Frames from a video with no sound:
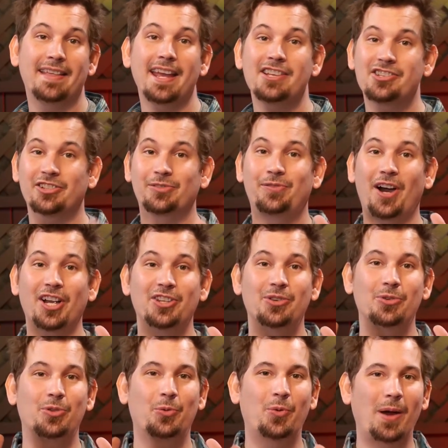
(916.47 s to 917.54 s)
They just find
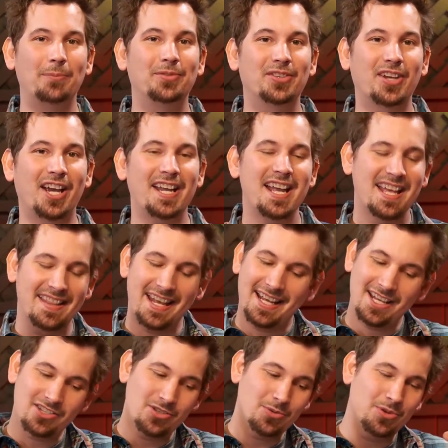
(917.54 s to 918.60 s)
you the website, they
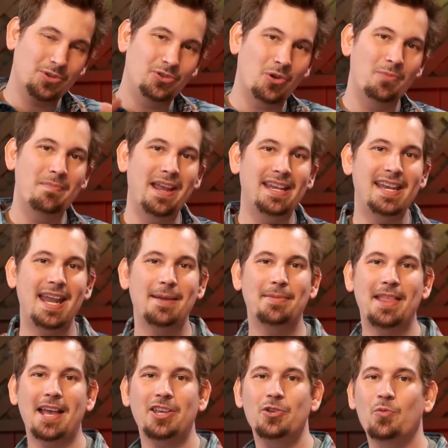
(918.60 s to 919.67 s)
get you the domain name
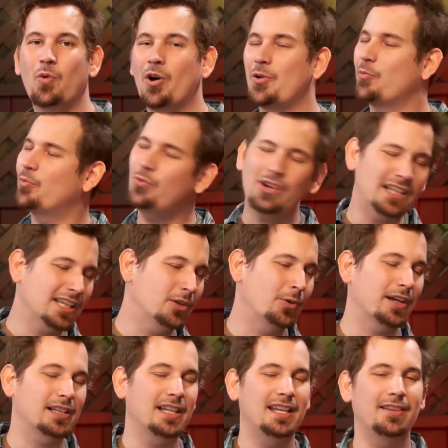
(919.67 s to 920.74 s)
that you want really
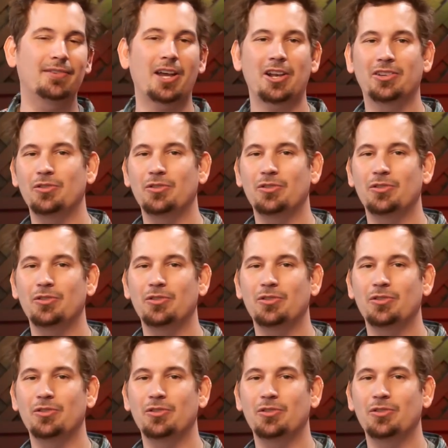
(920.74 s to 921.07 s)
quickly. They've got